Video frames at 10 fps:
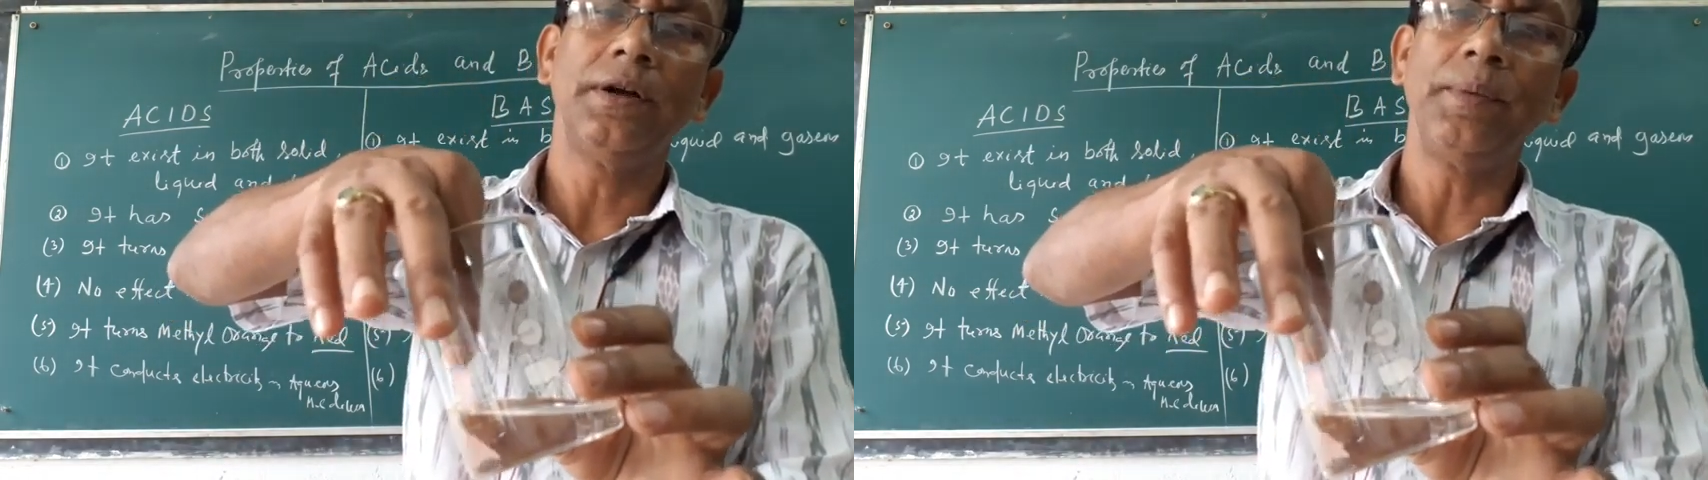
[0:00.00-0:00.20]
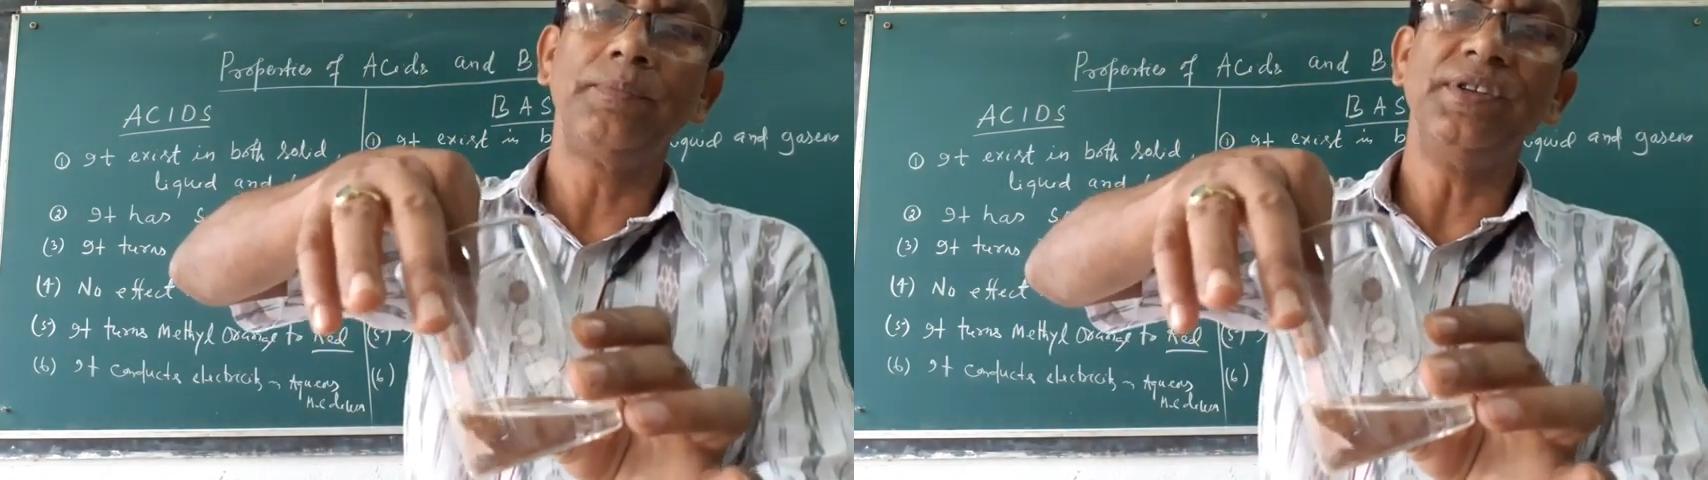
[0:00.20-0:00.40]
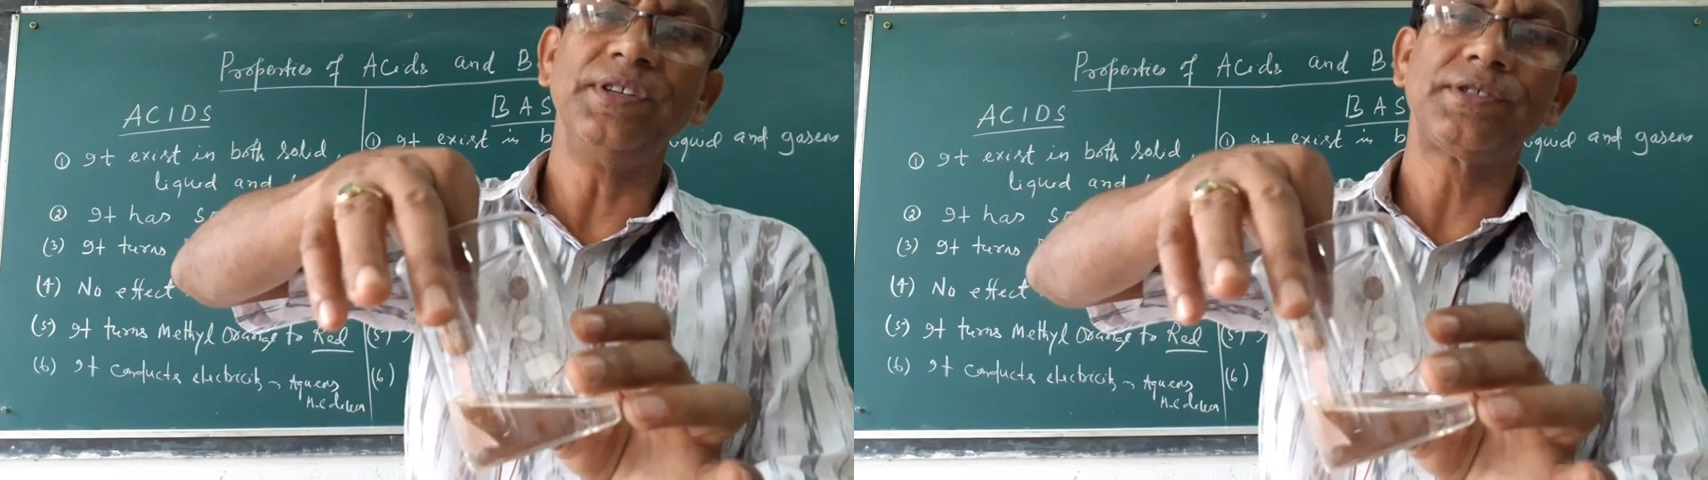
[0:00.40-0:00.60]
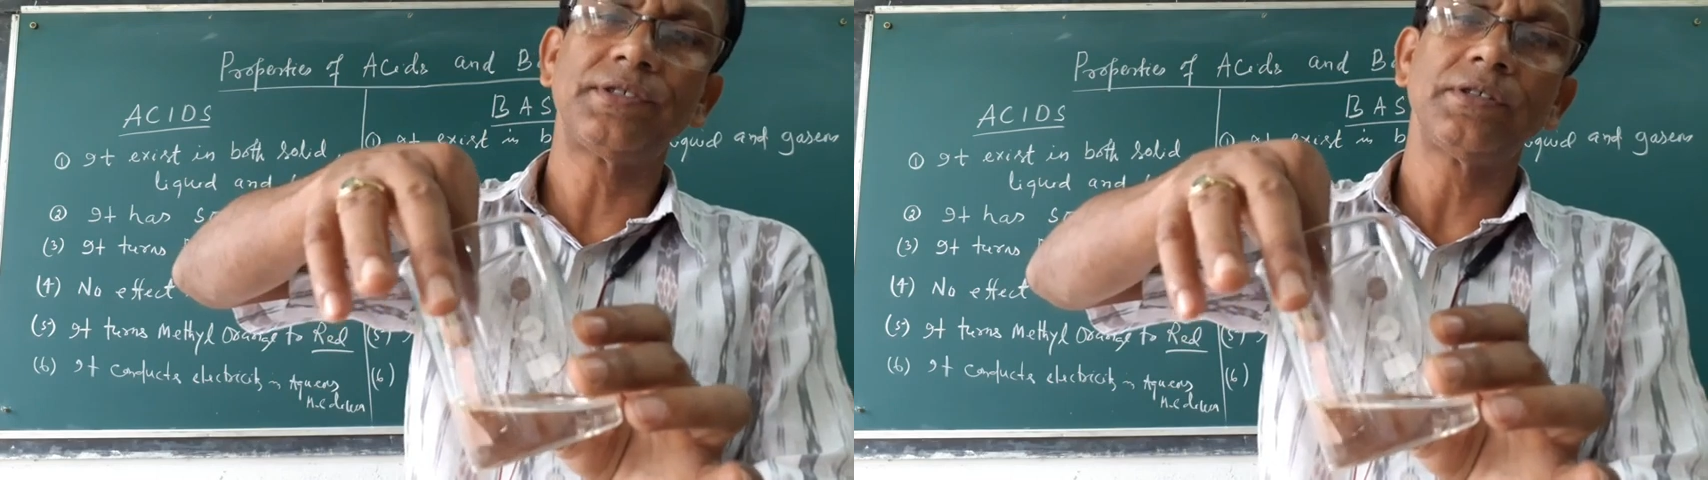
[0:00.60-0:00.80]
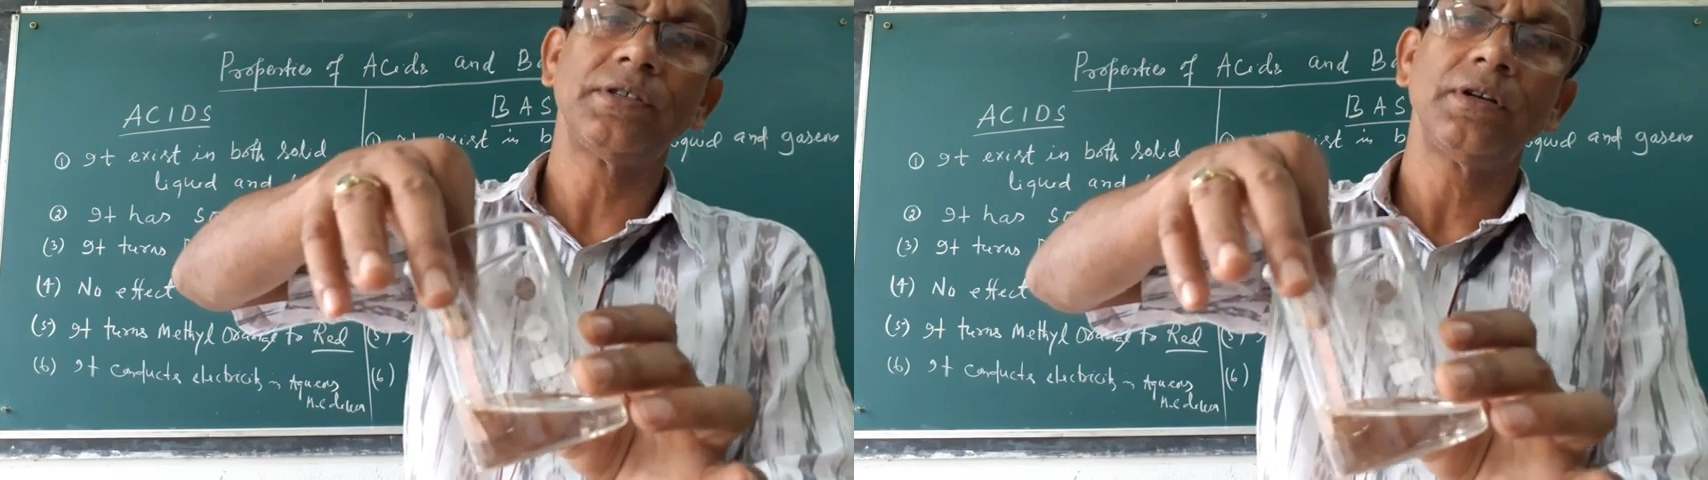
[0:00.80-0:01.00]
dipped
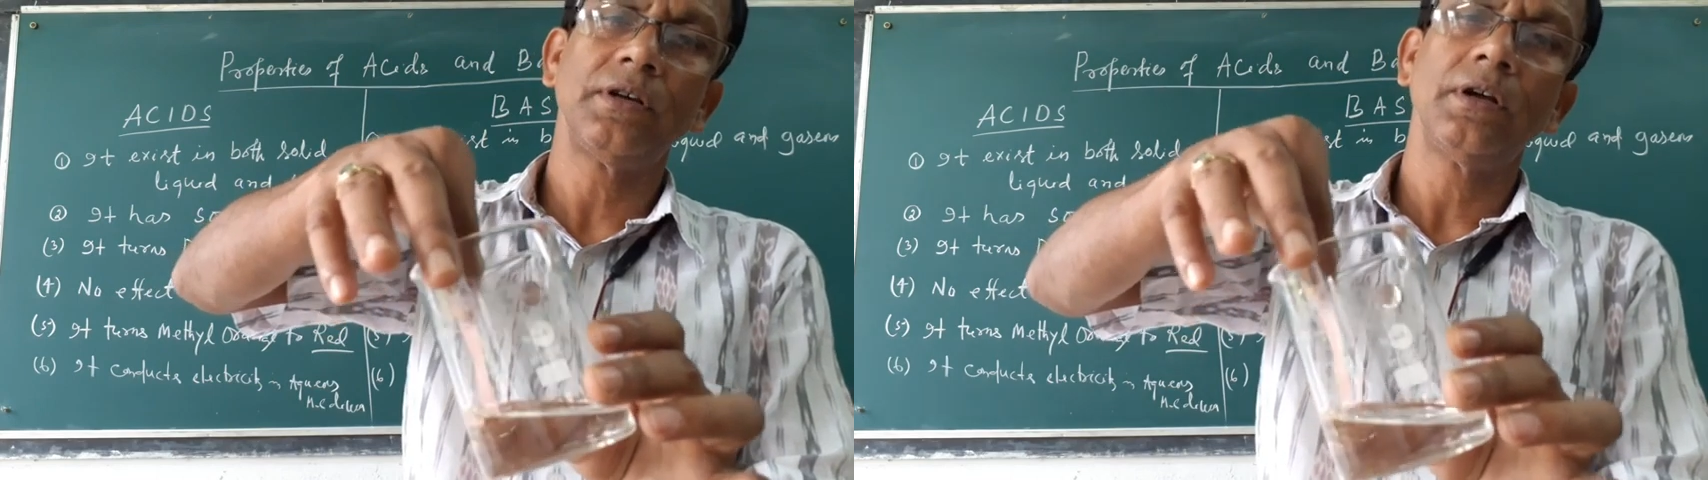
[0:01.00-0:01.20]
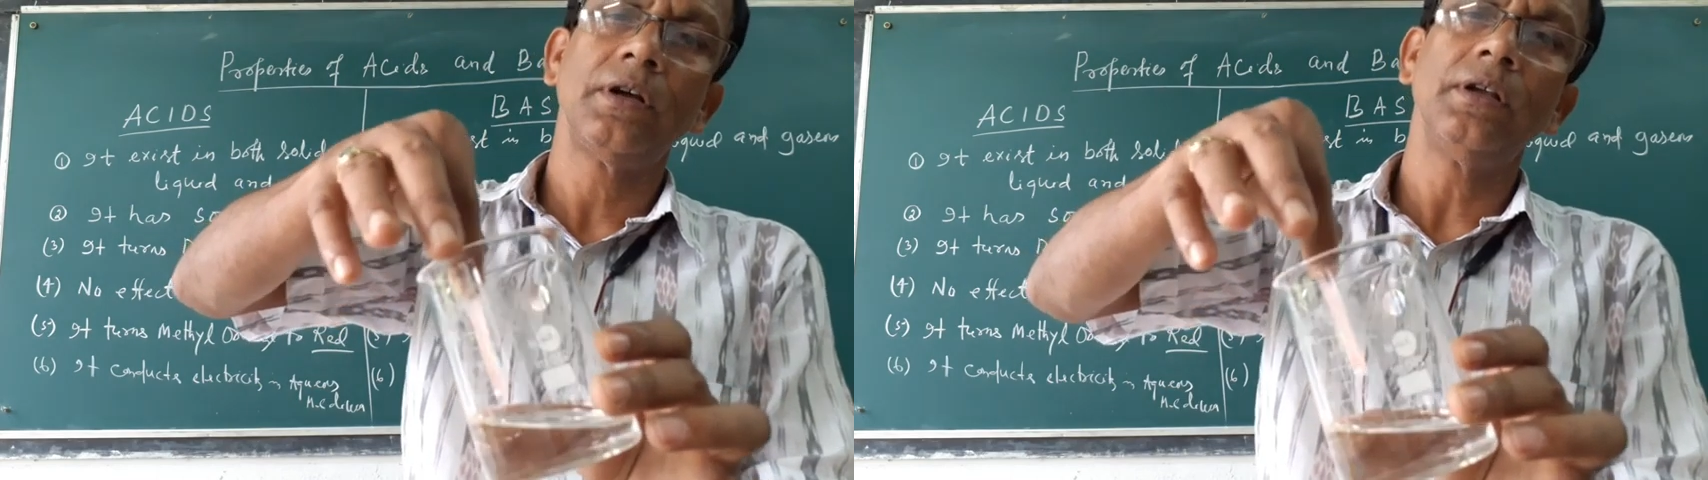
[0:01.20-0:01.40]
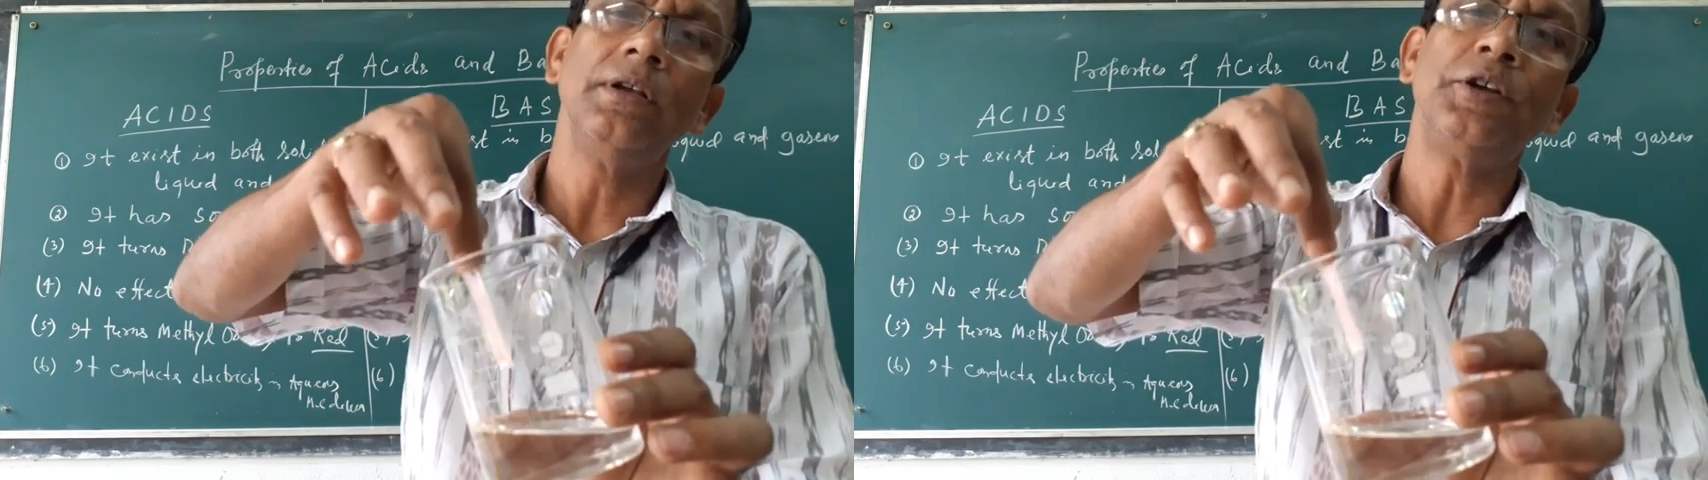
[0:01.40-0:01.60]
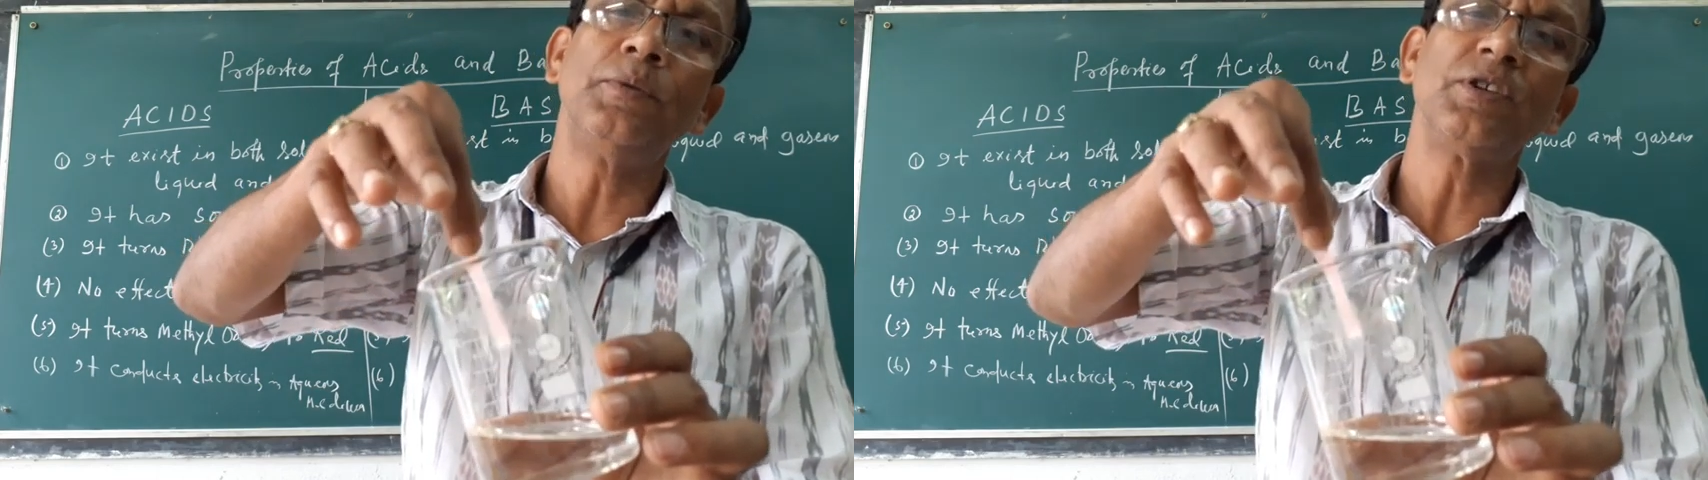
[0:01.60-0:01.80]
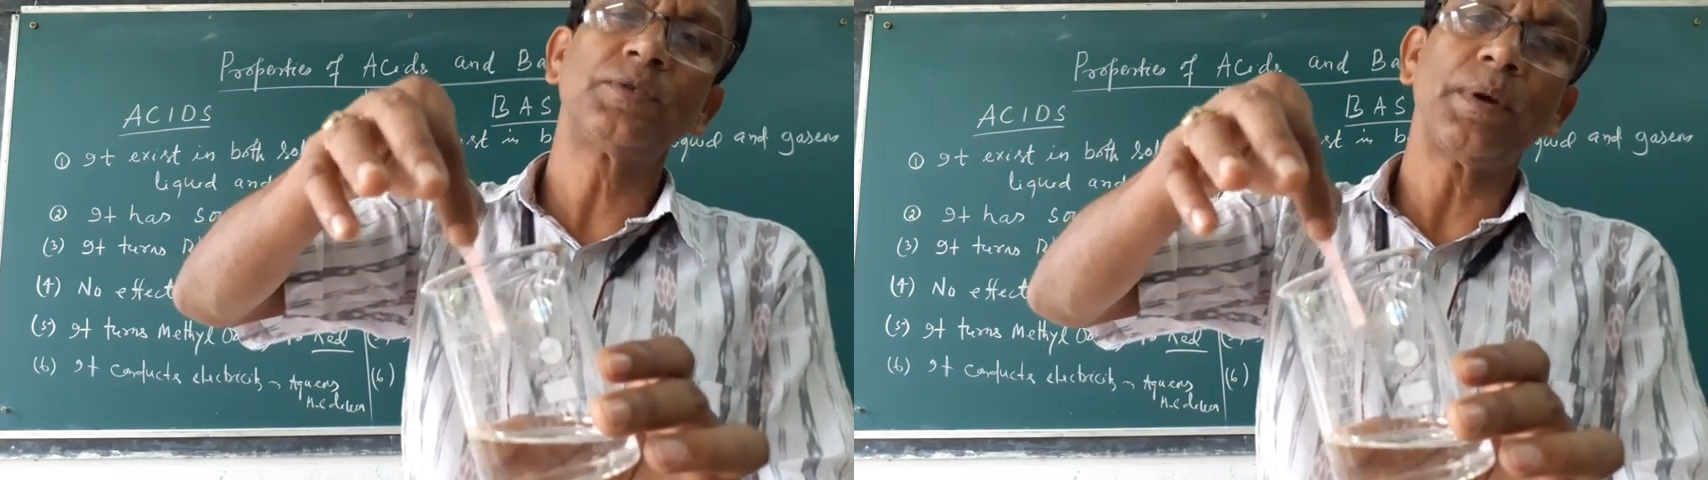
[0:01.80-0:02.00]
this
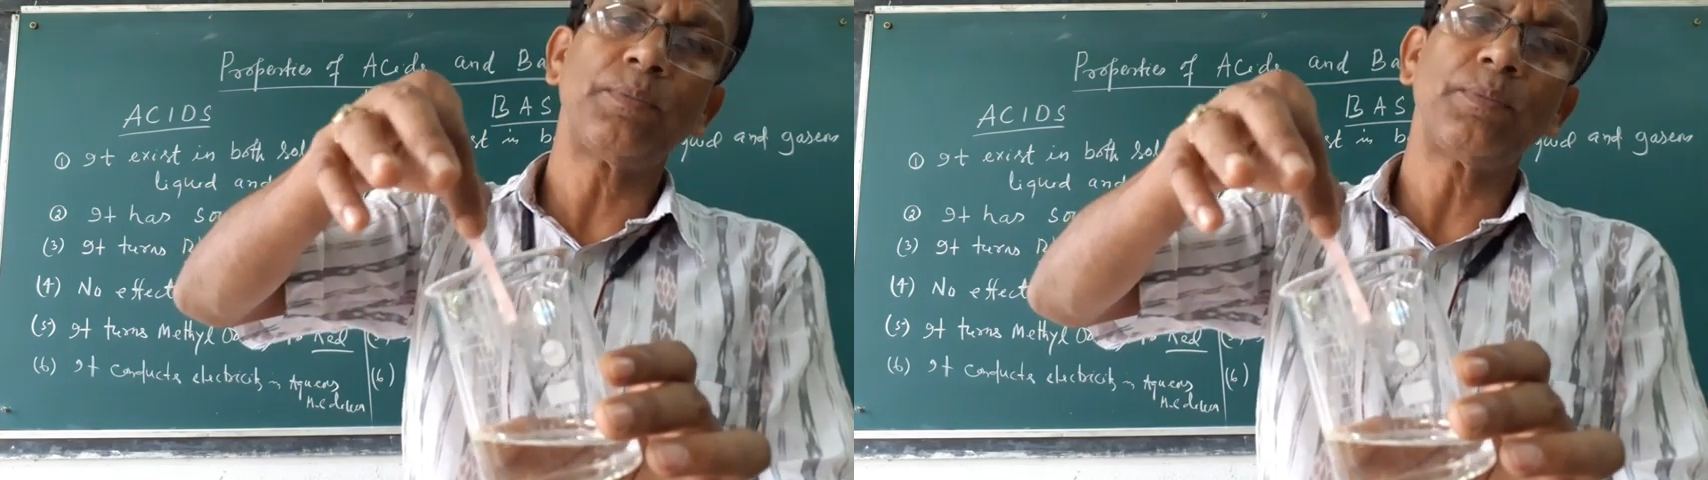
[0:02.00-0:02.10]
litmus